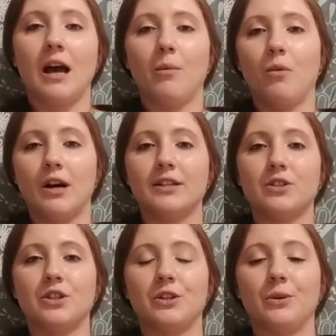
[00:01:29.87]
I
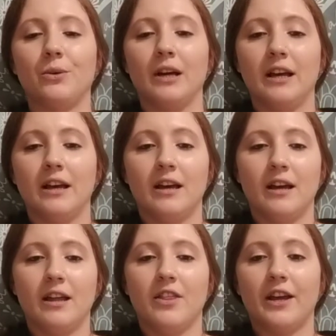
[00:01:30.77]
want to
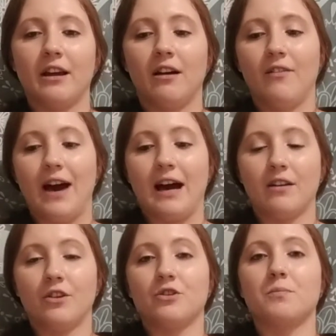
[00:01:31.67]
think of
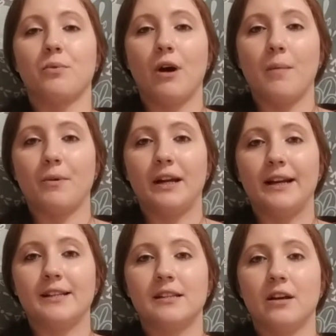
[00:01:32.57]
out of those
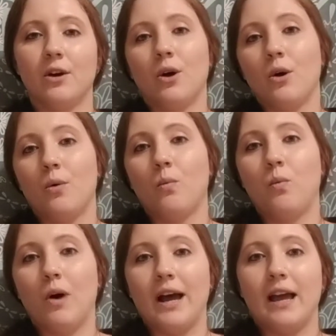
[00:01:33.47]
properties
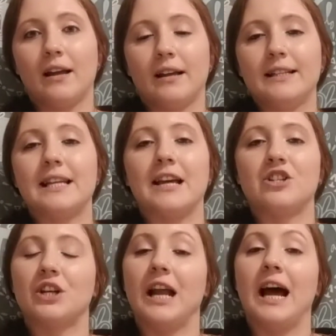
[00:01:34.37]
what
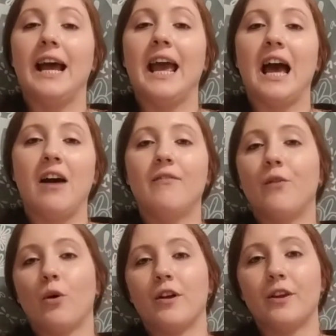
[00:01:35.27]
intention I have
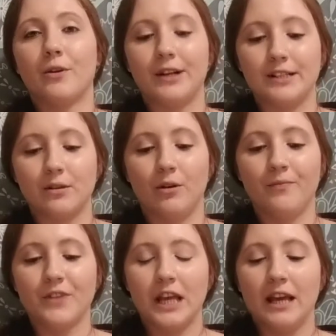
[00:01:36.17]
for the crystal.